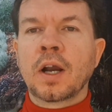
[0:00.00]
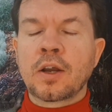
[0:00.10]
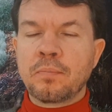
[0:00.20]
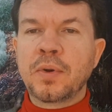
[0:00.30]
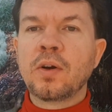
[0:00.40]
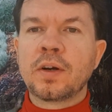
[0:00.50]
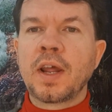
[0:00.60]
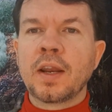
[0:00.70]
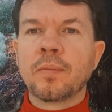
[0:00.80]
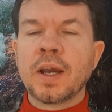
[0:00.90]
computer
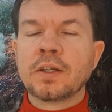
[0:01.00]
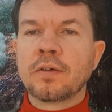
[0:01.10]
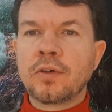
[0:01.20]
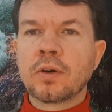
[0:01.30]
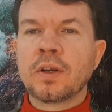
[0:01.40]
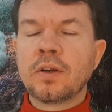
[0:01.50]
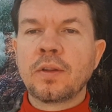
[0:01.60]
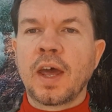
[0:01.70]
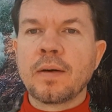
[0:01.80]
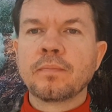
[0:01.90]
database, if you can
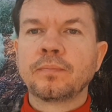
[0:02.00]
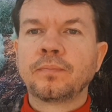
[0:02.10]
do that,